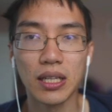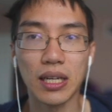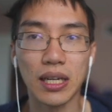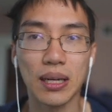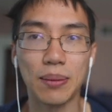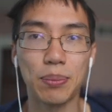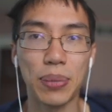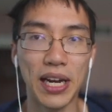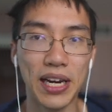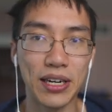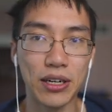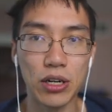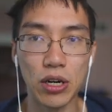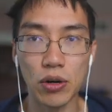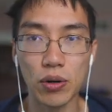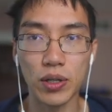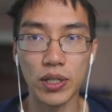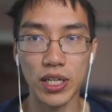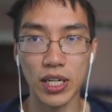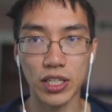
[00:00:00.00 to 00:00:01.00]
they pay
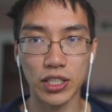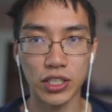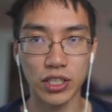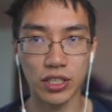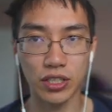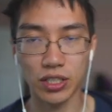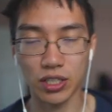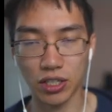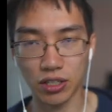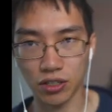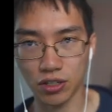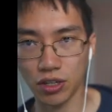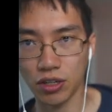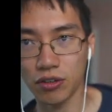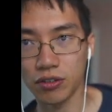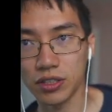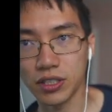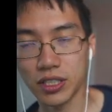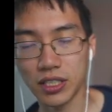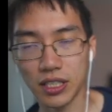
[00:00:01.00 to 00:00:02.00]
no attention to
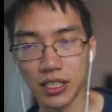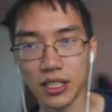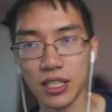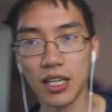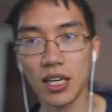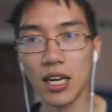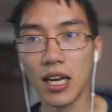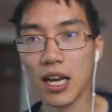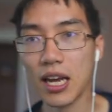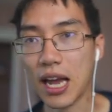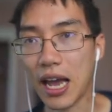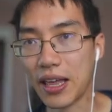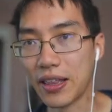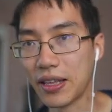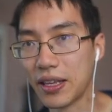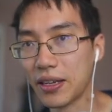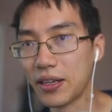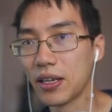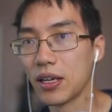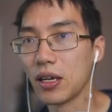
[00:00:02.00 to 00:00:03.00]
concurrency, and
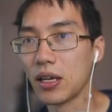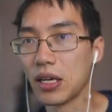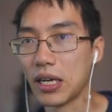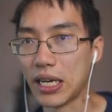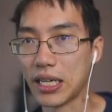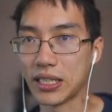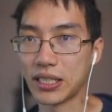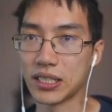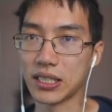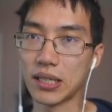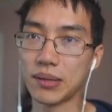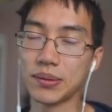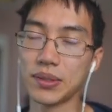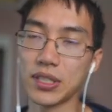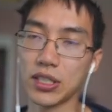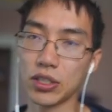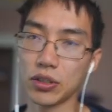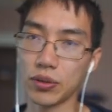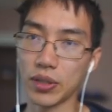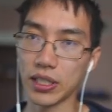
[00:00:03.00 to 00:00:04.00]
then in some
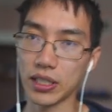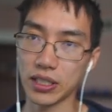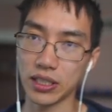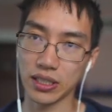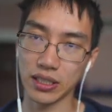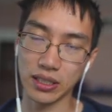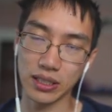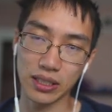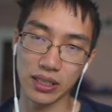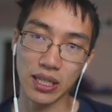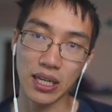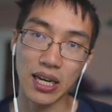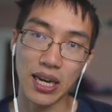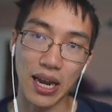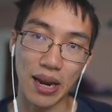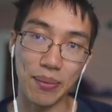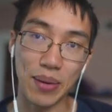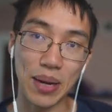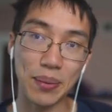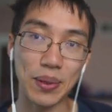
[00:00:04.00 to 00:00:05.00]
situations,
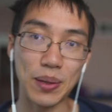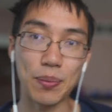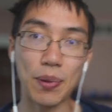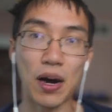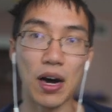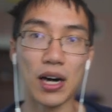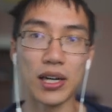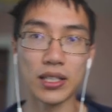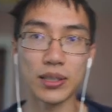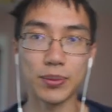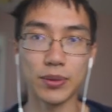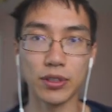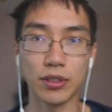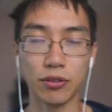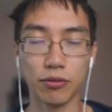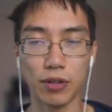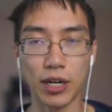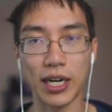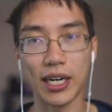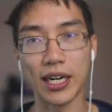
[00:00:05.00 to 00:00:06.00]
it may be possible to
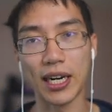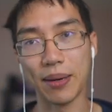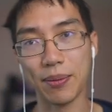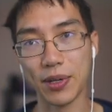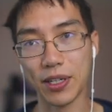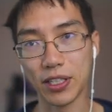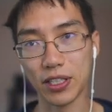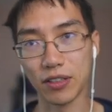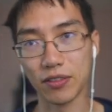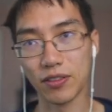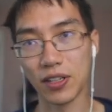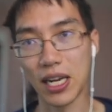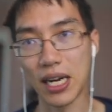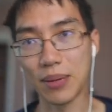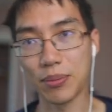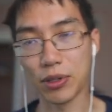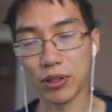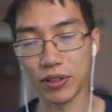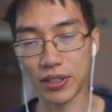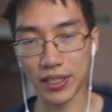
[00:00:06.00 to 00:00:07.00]
write a bunch of
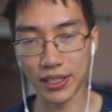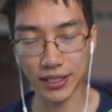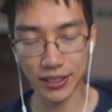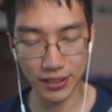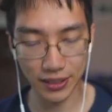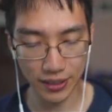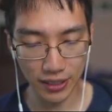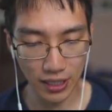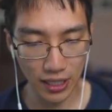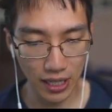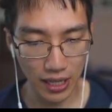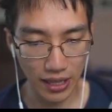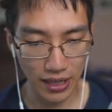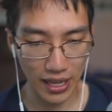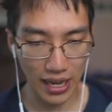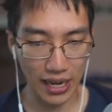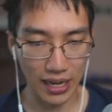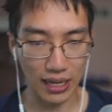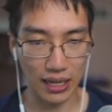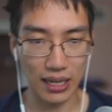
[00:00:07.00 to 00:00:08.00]
libraries
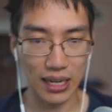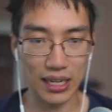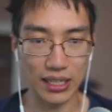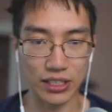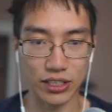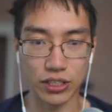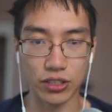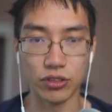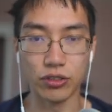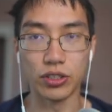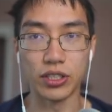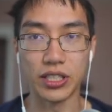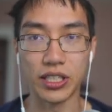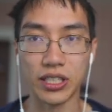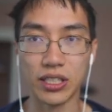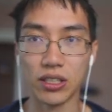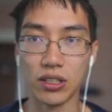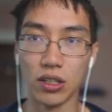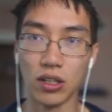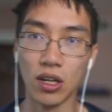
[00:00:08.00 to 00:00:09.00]
that let you
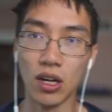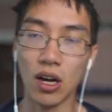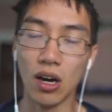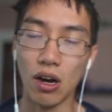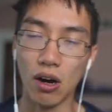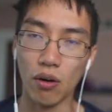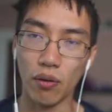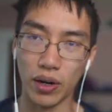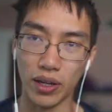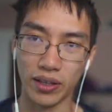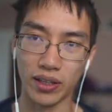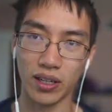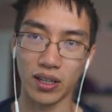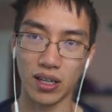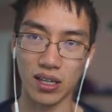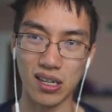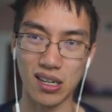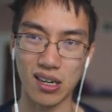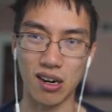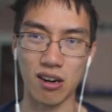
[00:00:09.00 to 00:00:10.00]
deal with
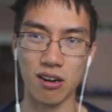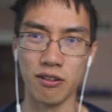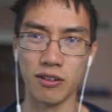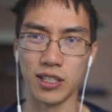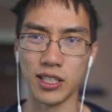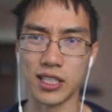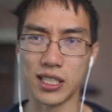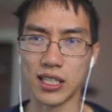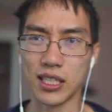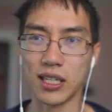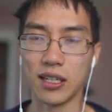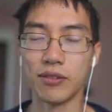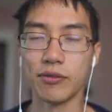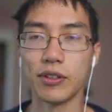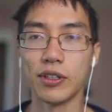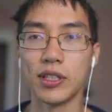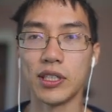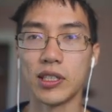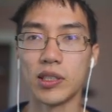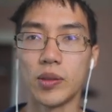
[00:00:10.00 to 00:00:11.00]
concurrency in a
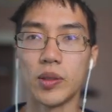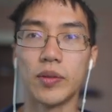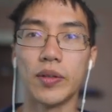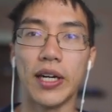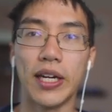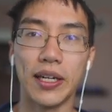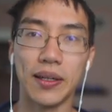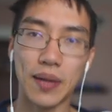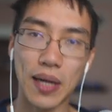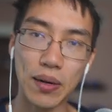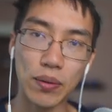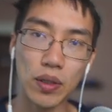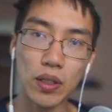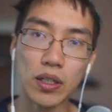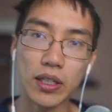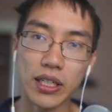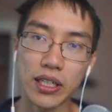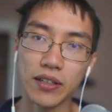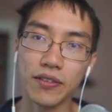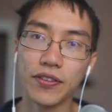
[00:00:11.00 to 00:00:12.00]
reasonable way. And we'll
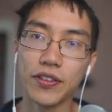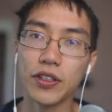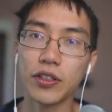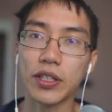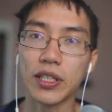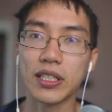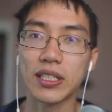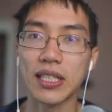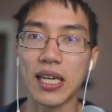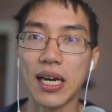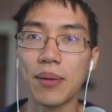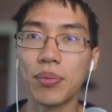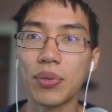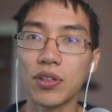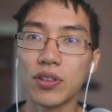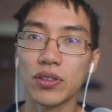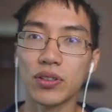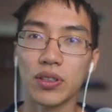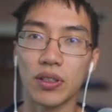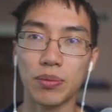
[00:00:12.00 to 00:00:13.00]
look at a few
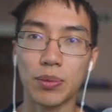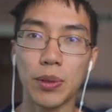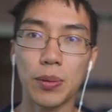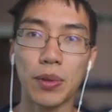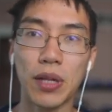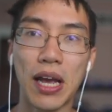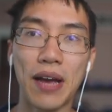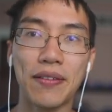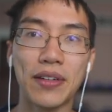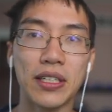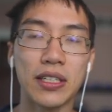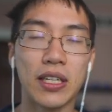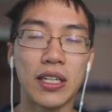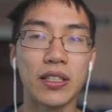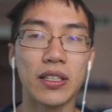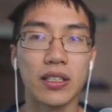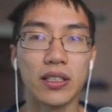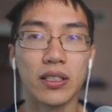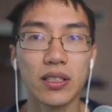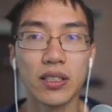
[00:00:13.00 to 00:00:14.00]
examples of people having
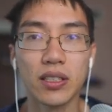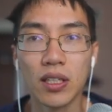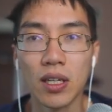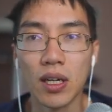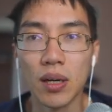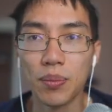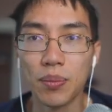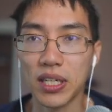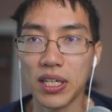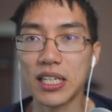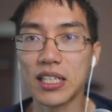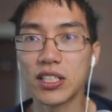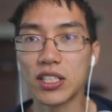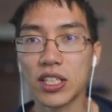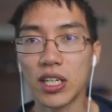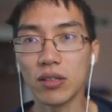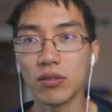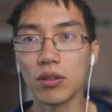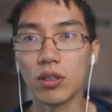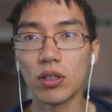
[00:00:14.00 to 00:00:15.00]
done this. But in
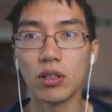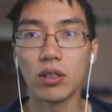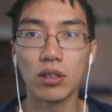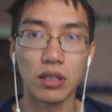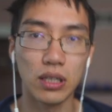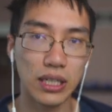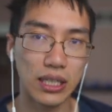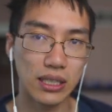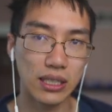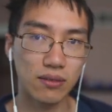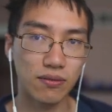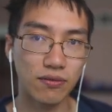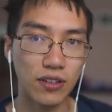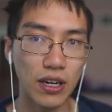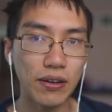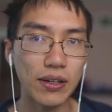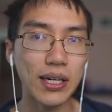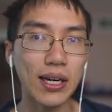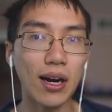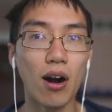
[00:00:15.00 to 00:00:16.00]
general, it's
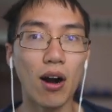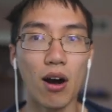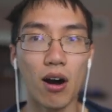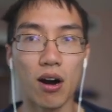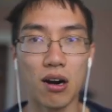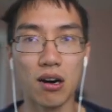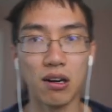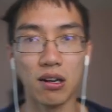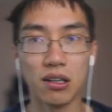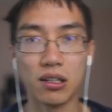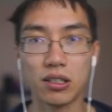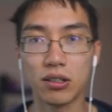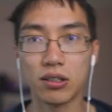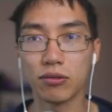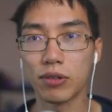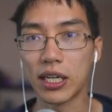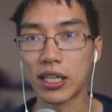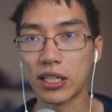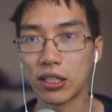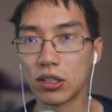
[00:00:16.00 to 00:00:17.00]
very hard to
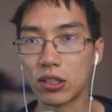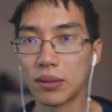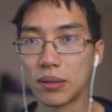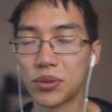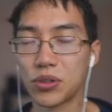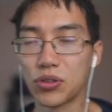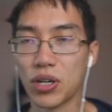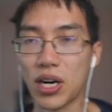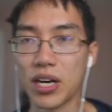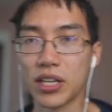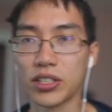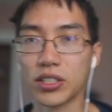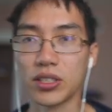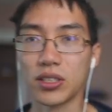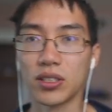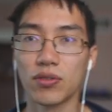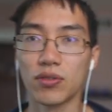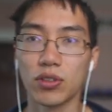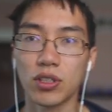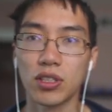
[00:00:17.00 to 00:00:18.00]
write good
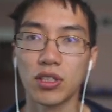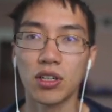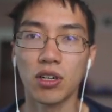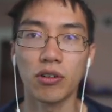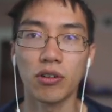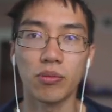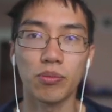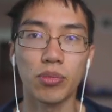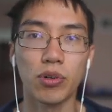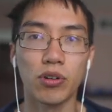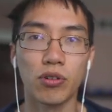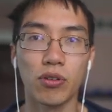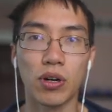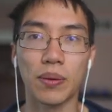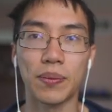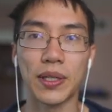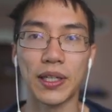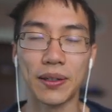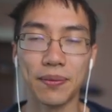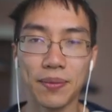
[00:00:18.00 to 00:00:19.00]
abstractions for concurrent
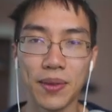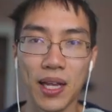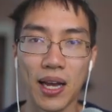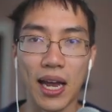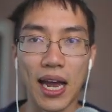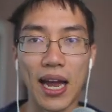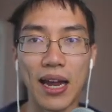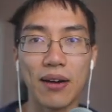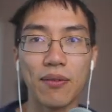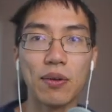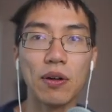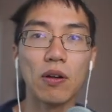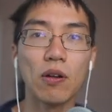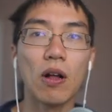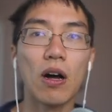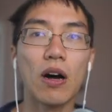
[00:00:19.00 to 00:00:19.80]
programming. And we'll